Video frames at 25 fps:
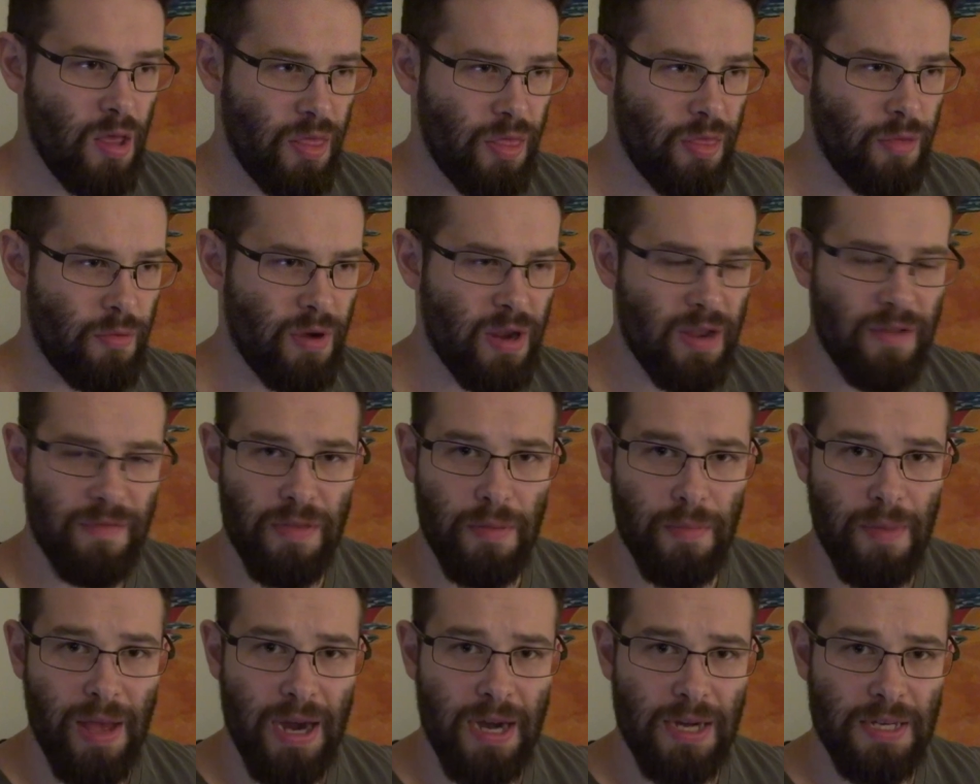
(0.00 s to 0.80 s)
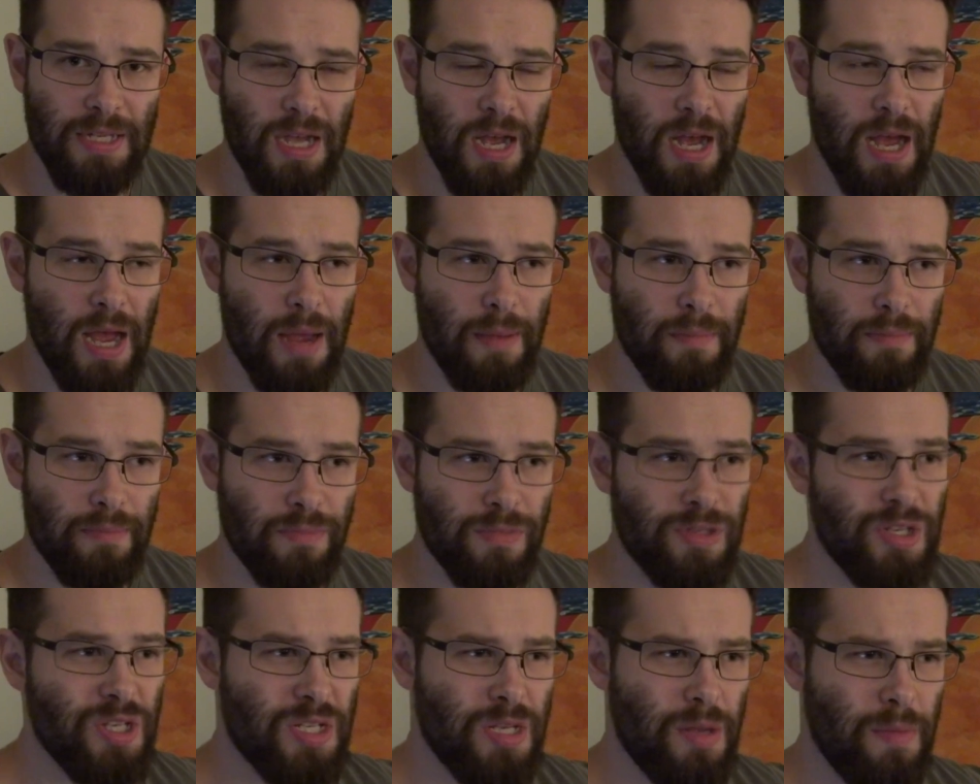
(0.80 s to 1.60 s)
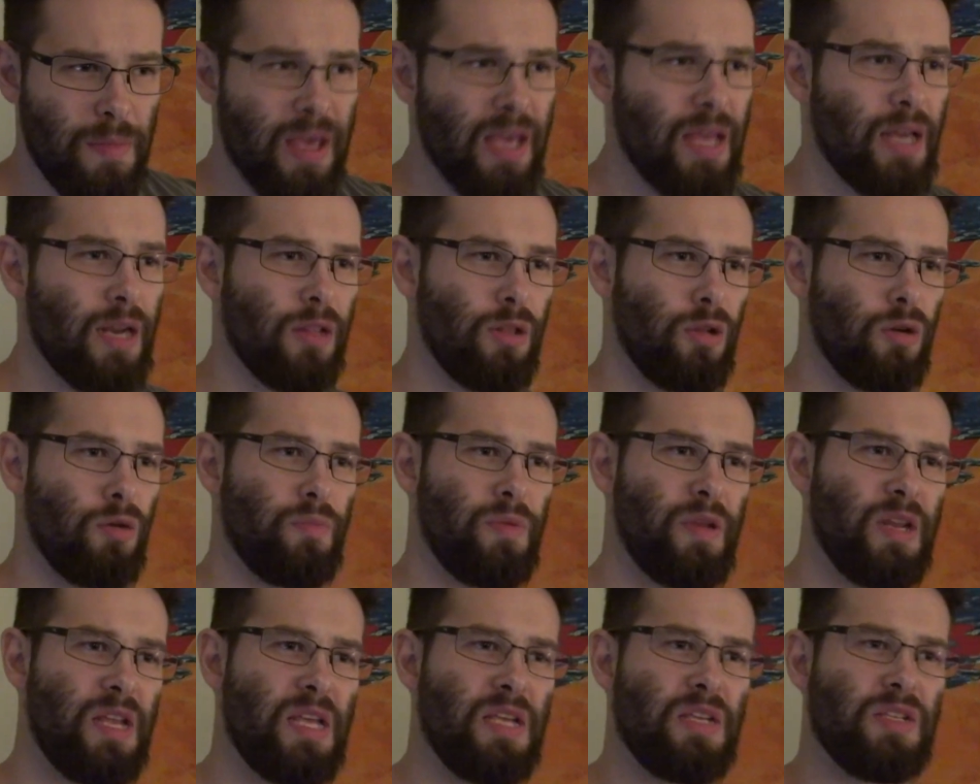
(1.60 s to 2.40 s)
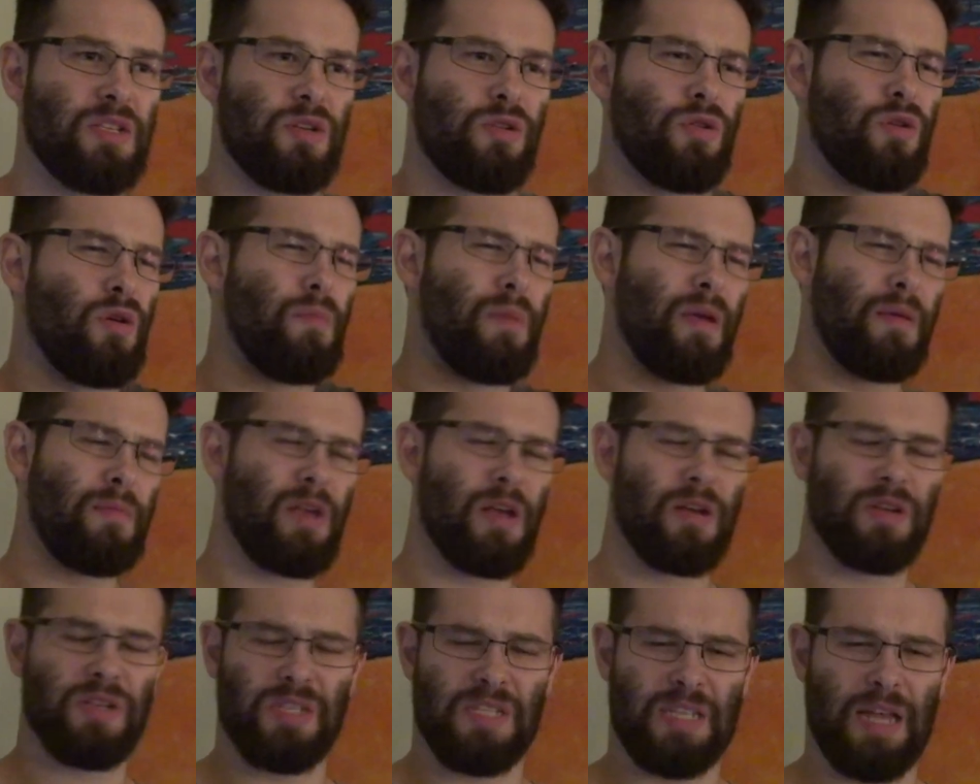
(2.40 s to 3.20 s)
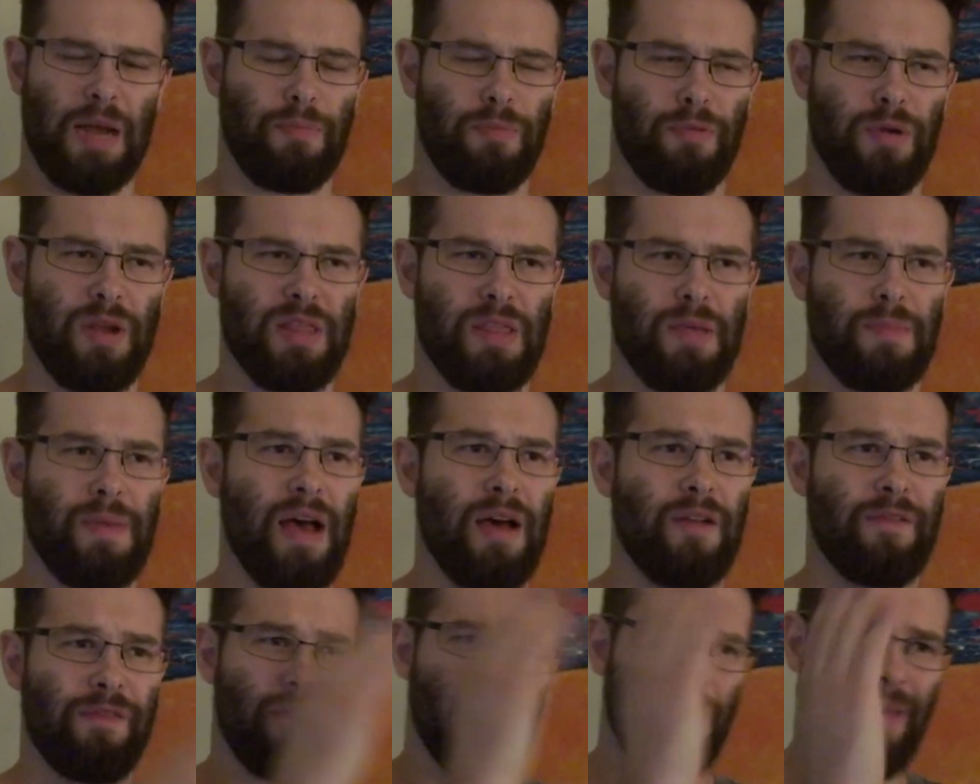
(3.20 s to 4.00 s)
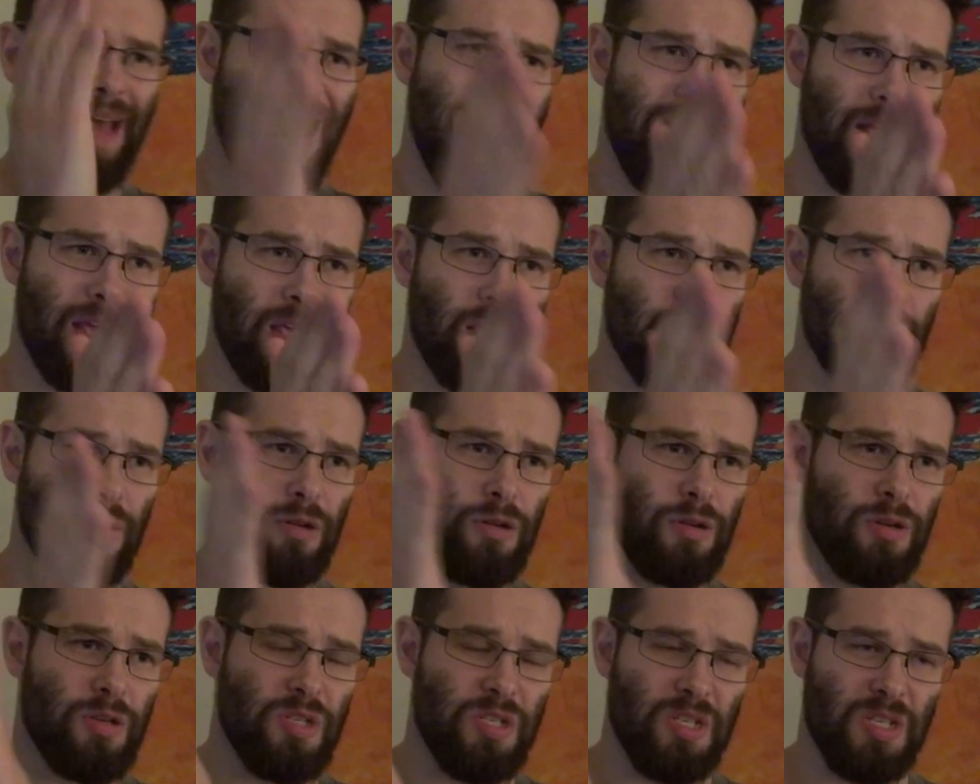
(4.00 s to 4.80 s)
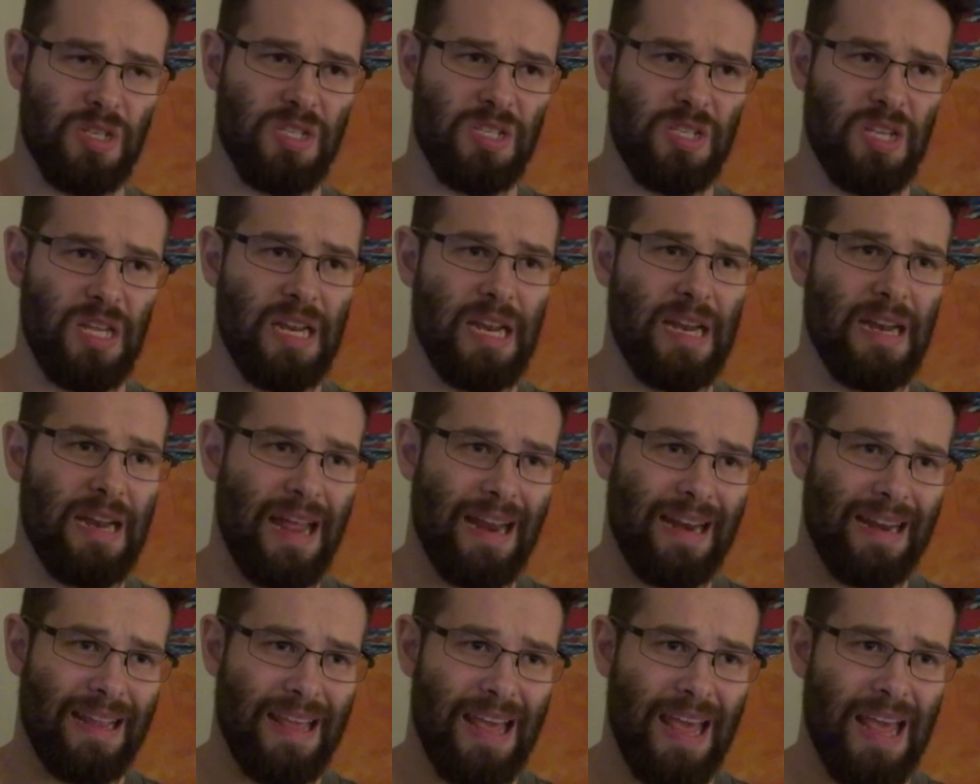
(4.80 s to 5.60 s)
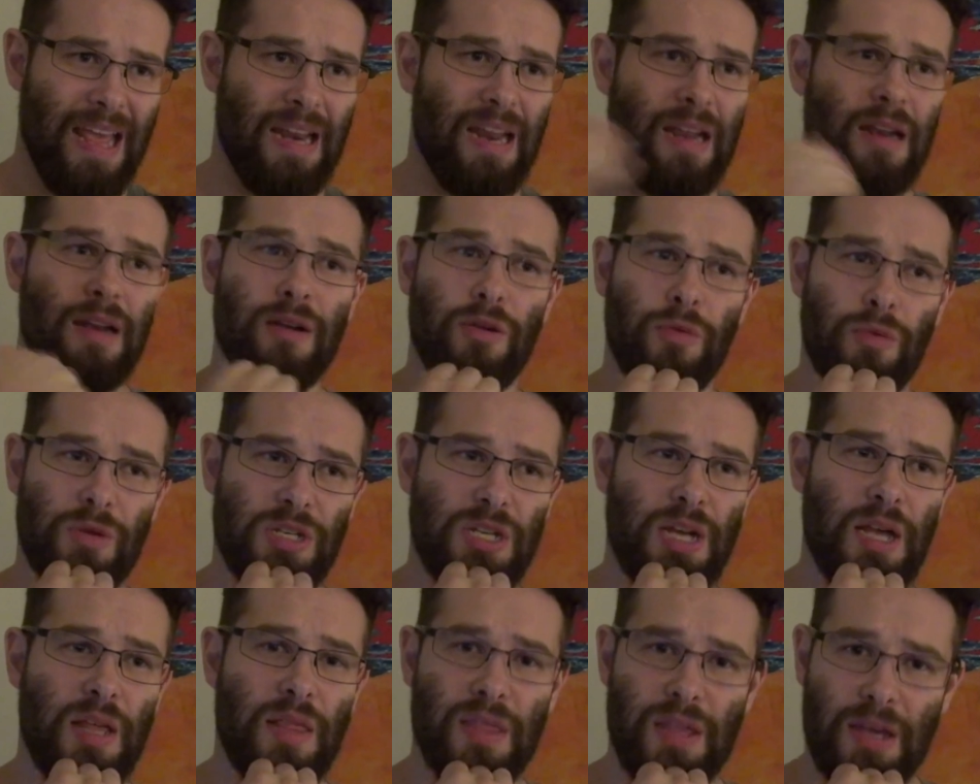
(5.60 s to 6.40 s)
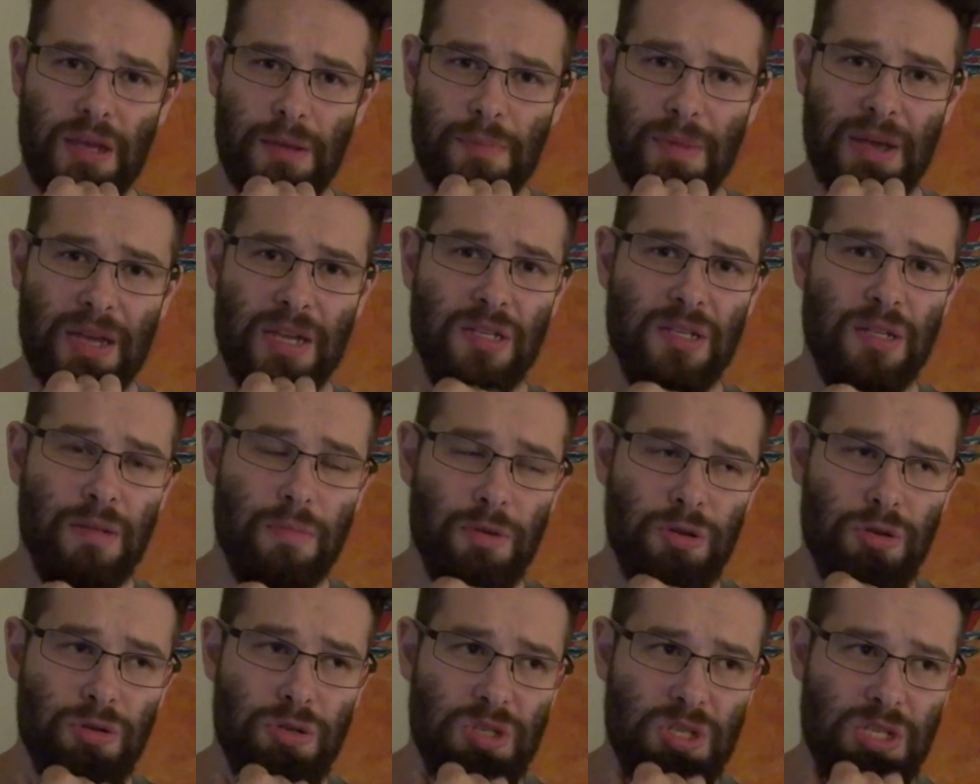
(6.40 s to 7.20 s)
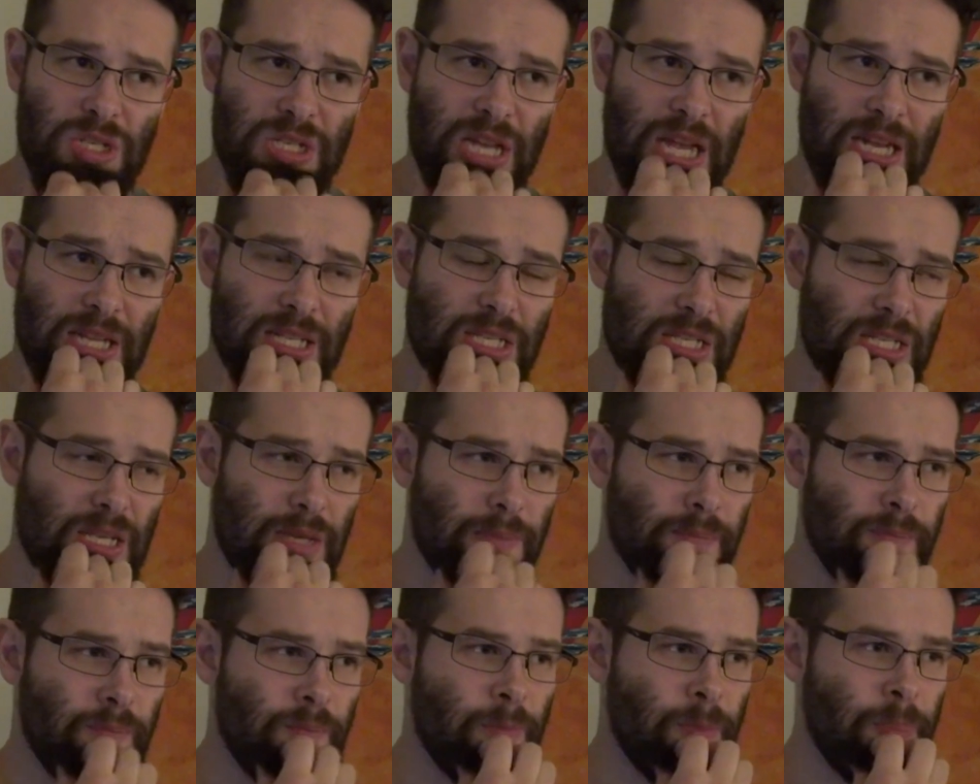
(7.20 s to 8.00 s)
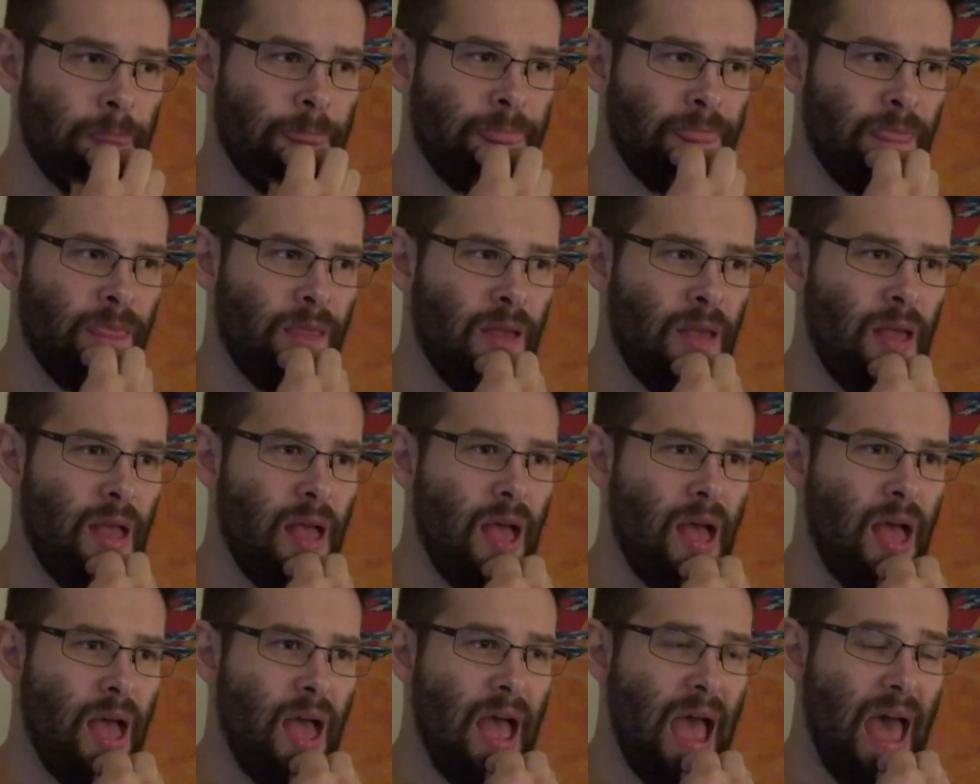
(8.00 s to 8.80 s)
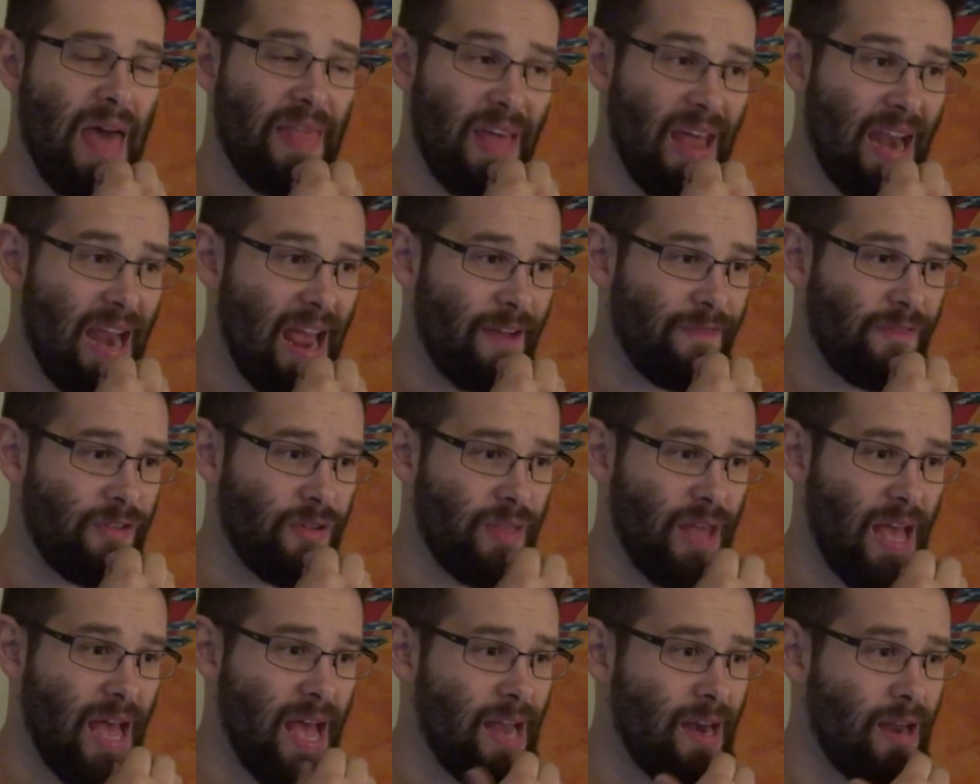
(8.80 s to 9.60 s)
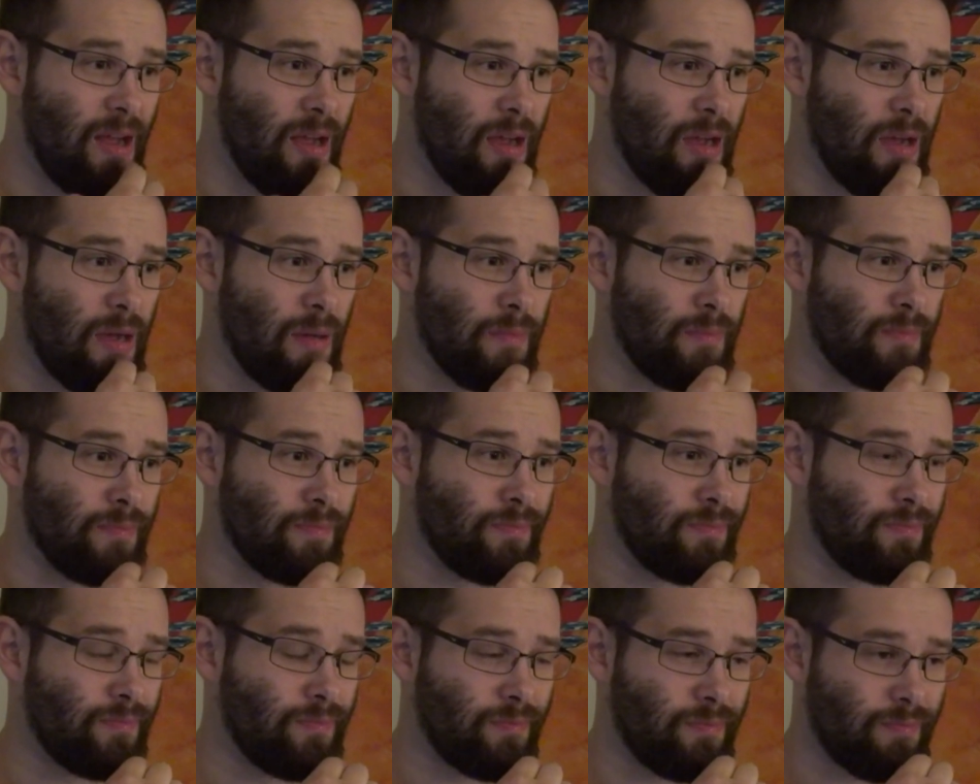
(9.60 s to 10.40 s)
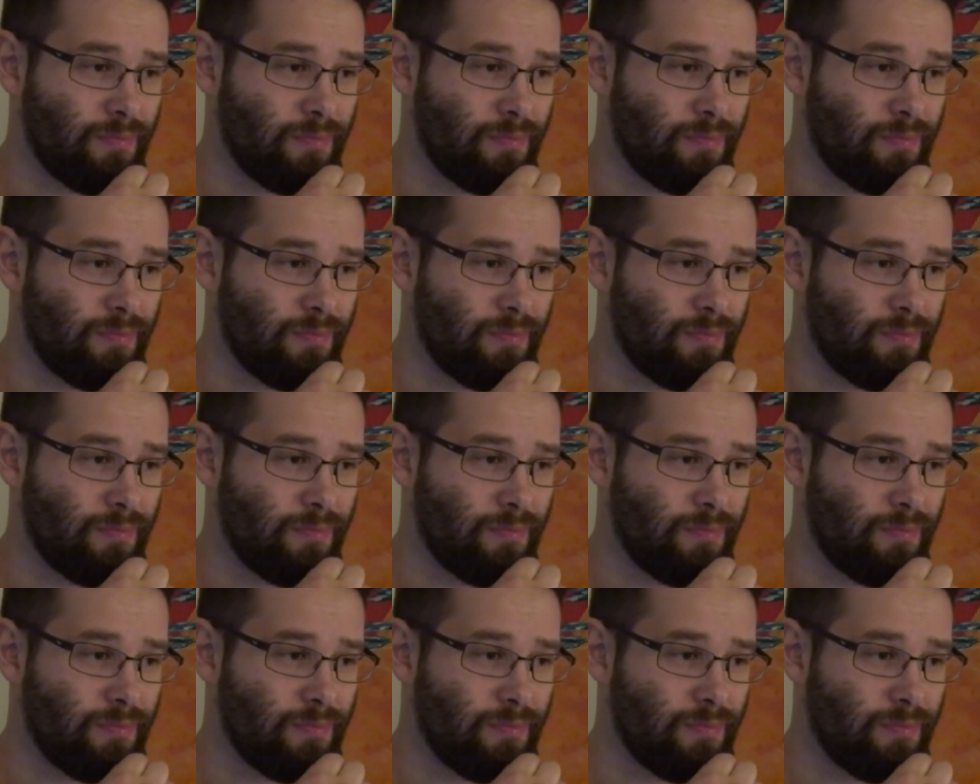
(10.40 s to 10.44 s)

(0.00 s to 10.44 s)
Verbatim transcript: three of them at a time, just to make it a little bit easier, or maybe I'll separate them out from Angular, Succeedent, and Cadent, which I think makes the most sense. And then after that, um,